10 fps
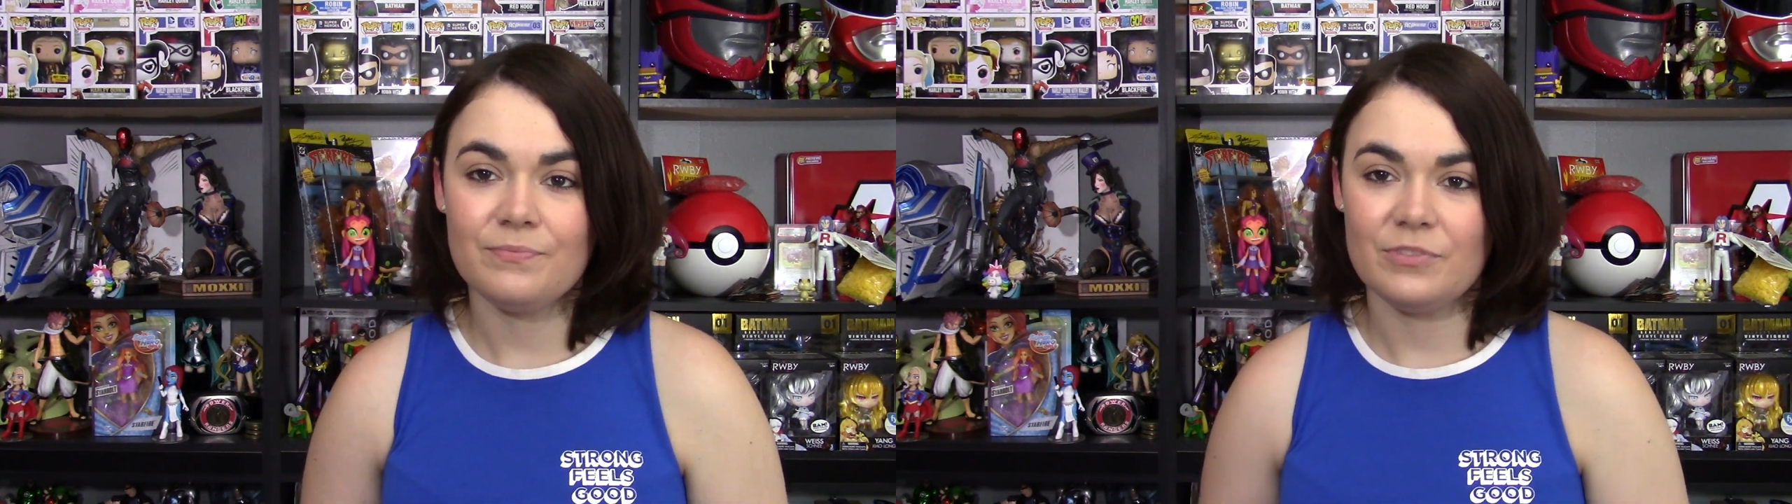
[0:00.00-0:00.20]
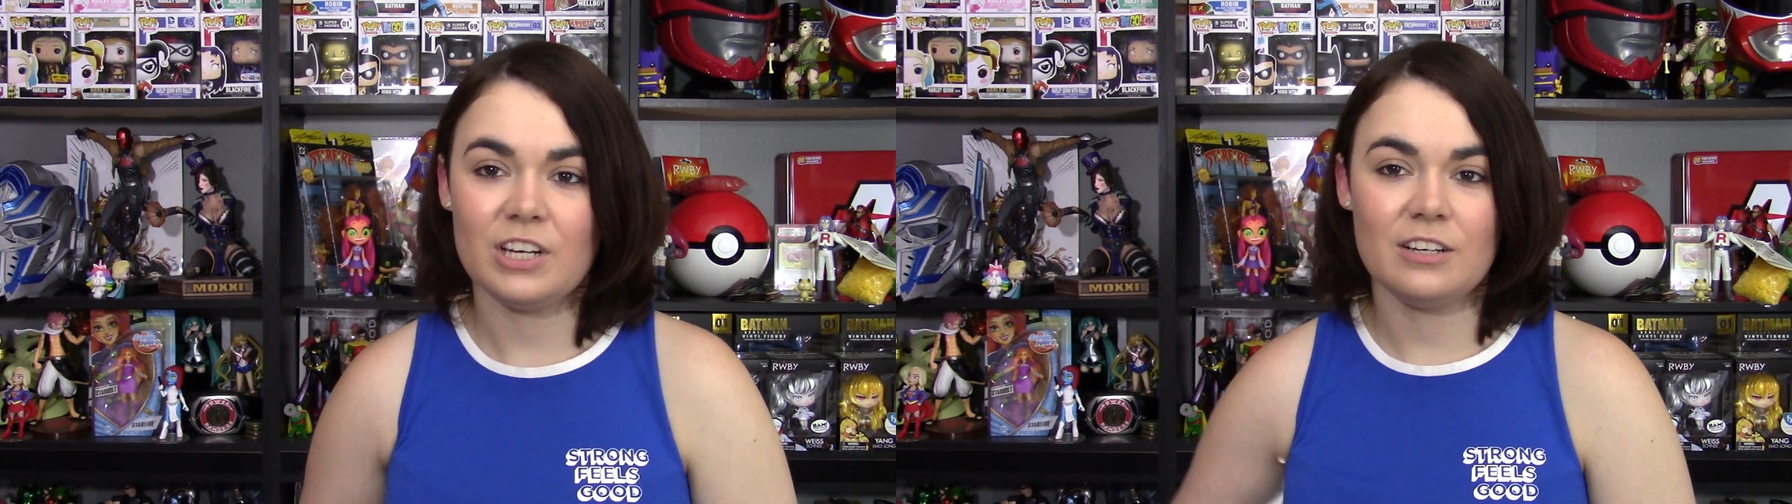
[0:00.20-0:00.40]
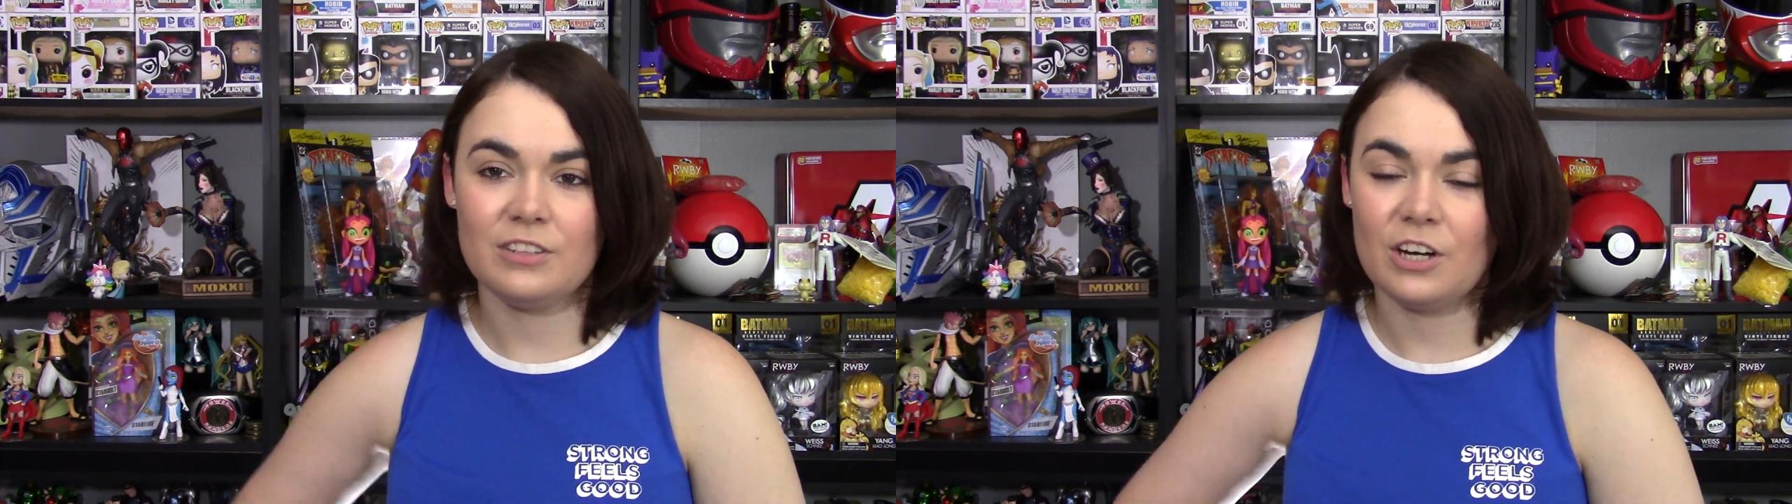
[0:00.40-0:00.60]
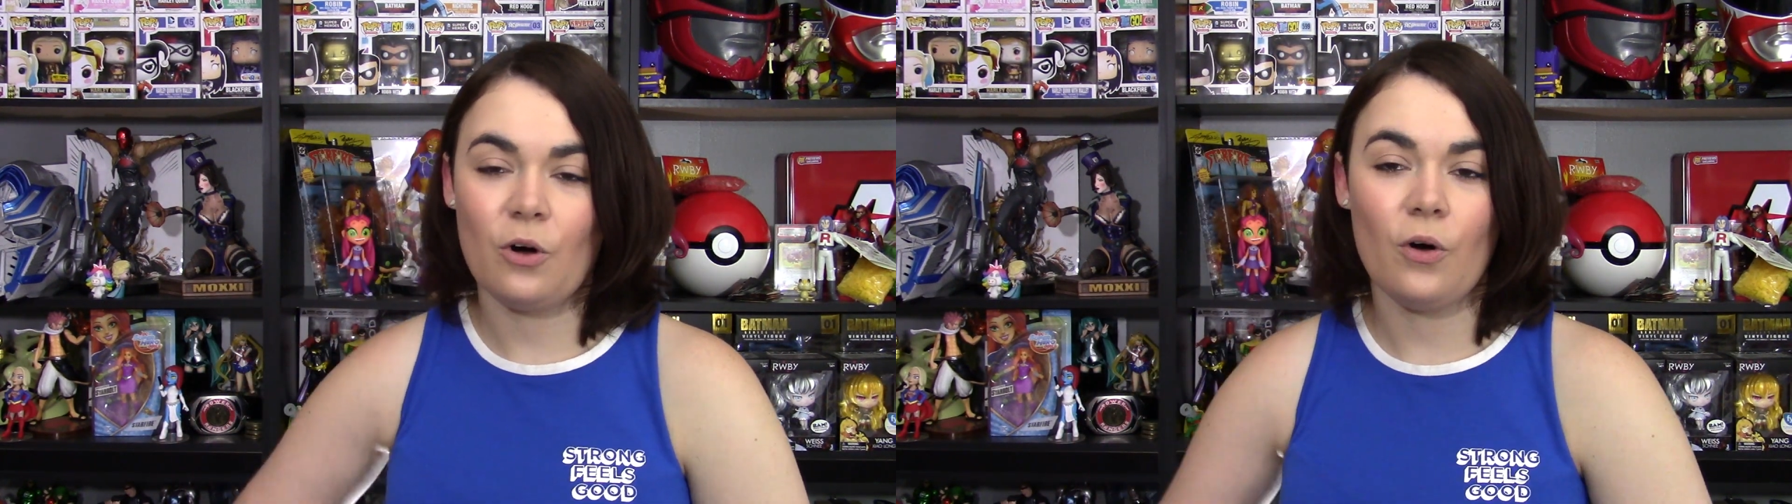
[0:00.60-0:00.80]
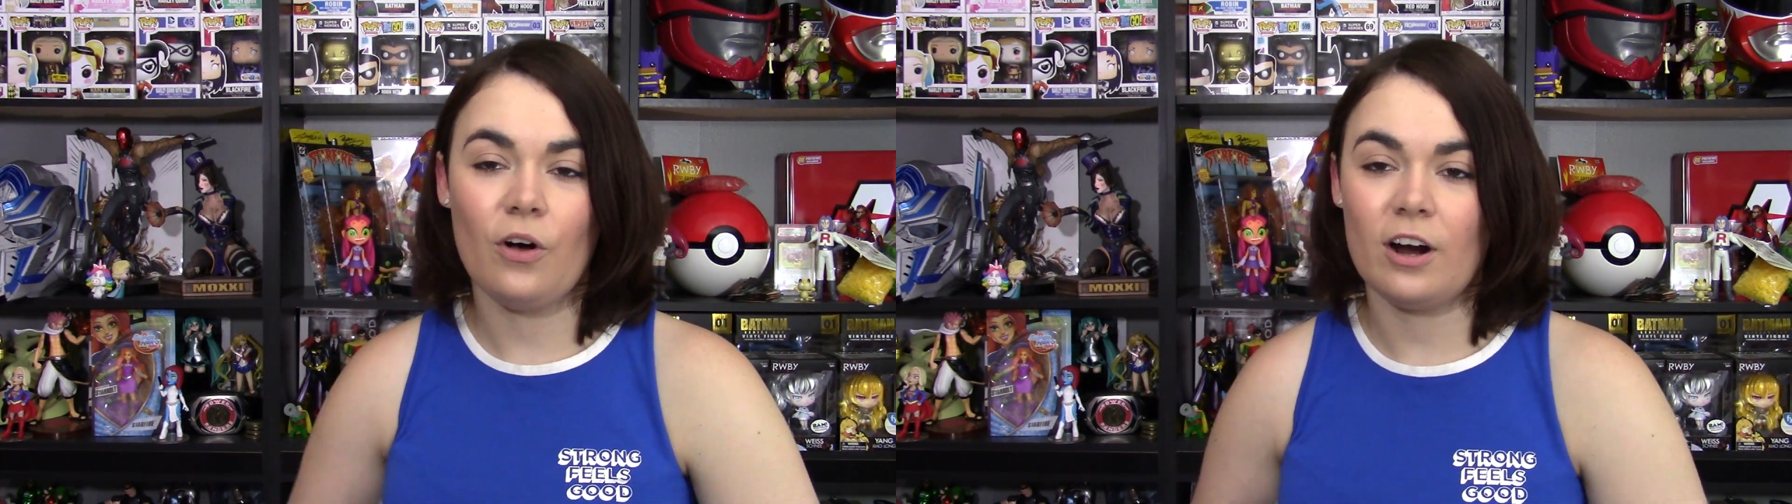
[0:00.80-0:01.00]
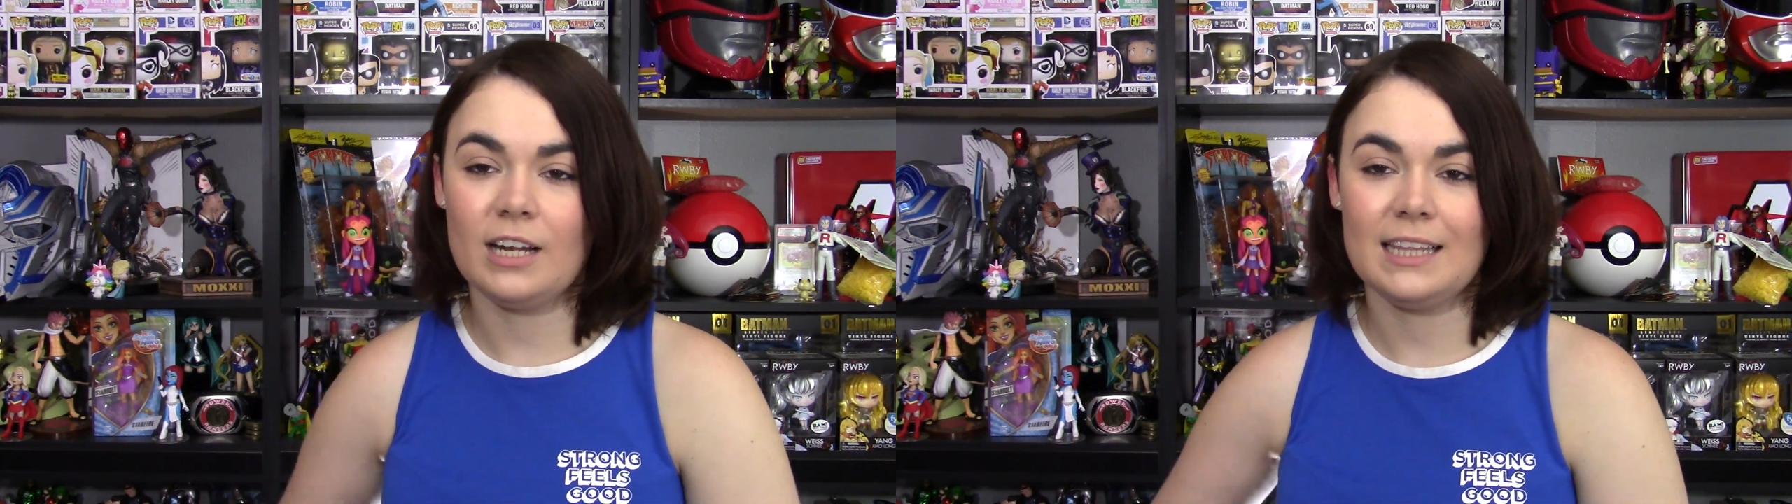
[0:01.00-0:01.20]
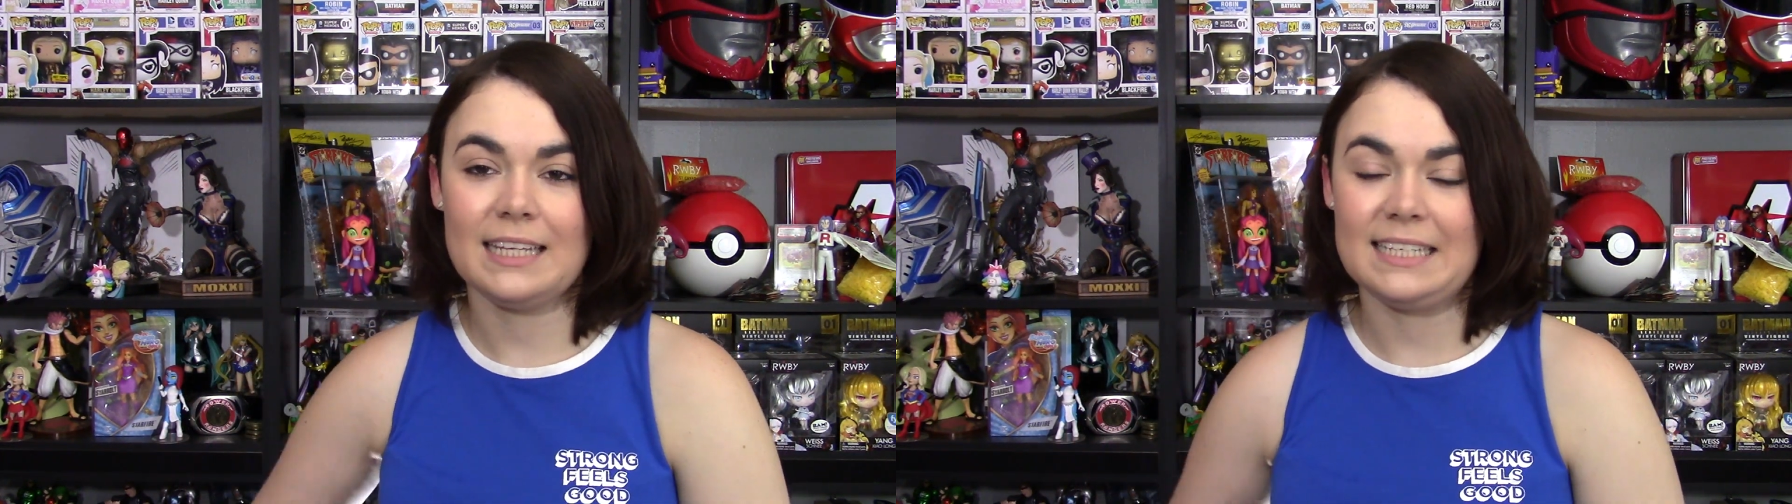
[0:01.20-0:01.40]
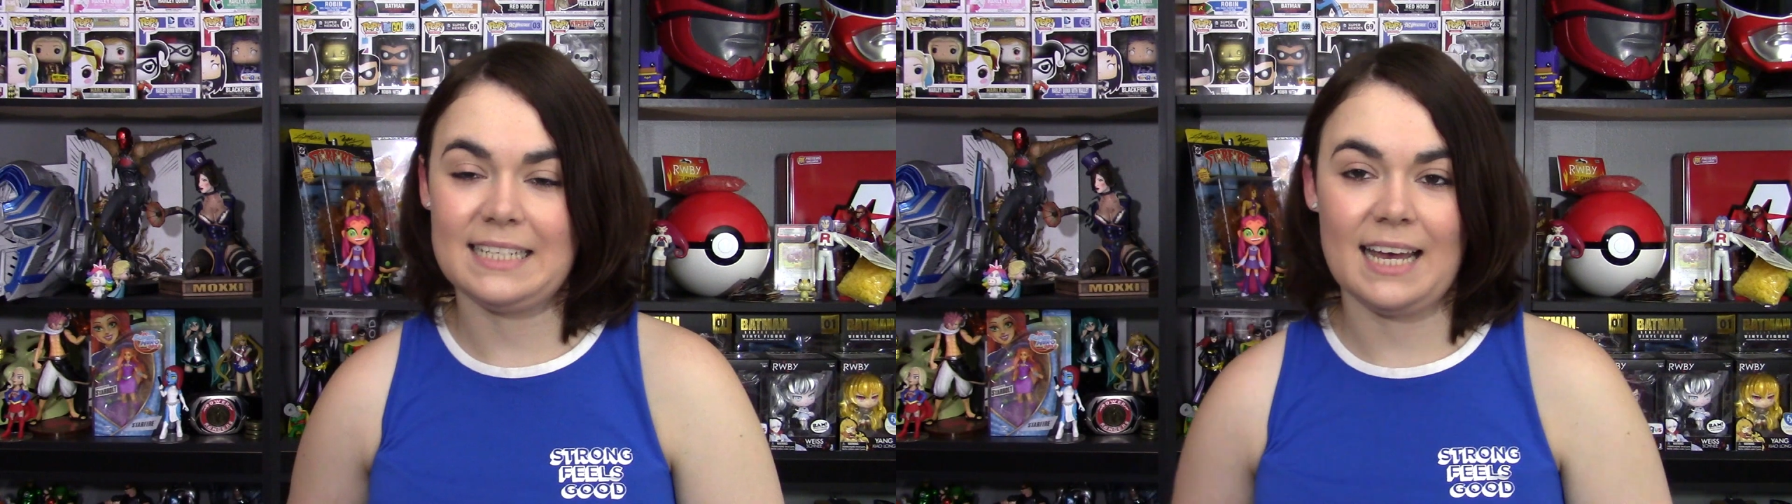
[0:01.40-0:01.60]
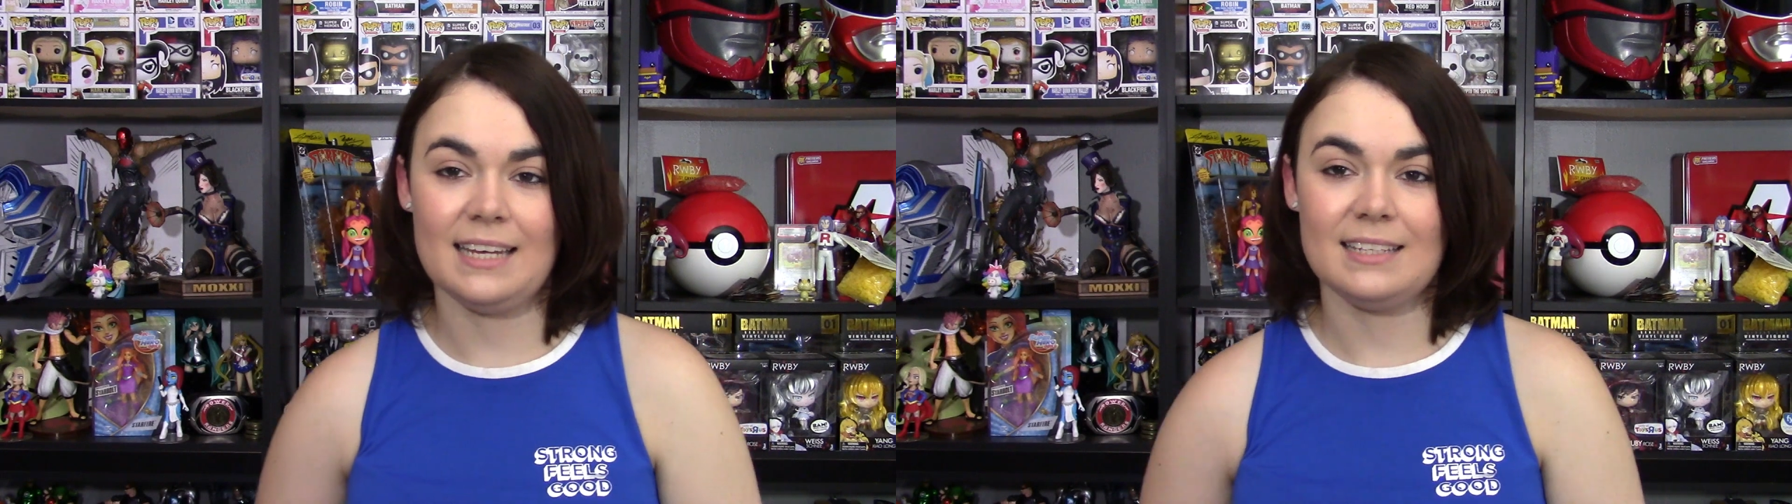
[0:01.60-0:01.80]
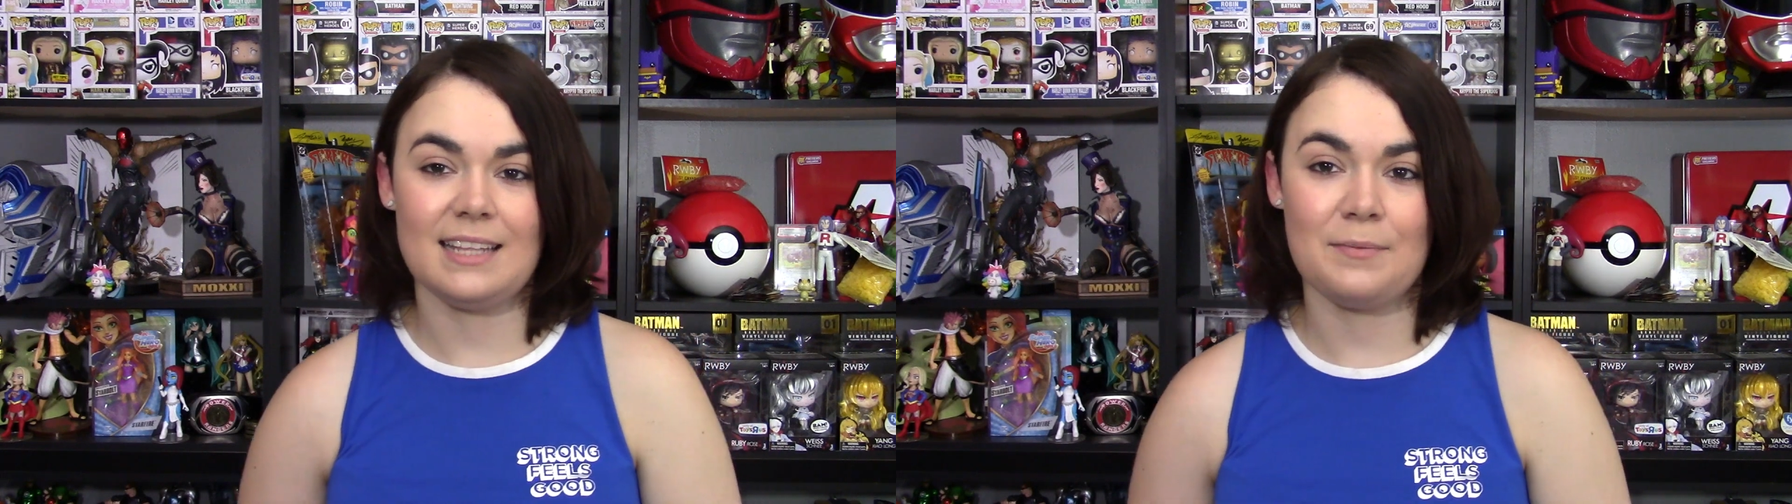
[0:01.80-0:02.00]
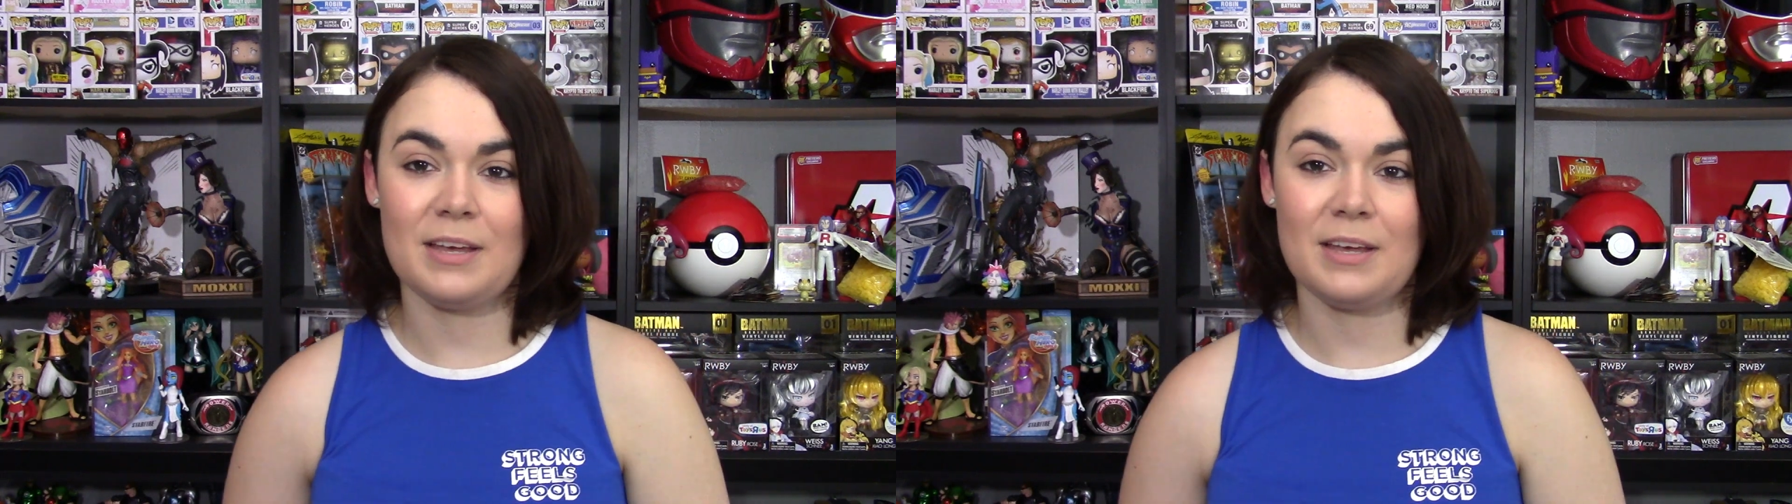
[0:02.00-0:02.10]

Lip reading: They're wholeheartedly dead.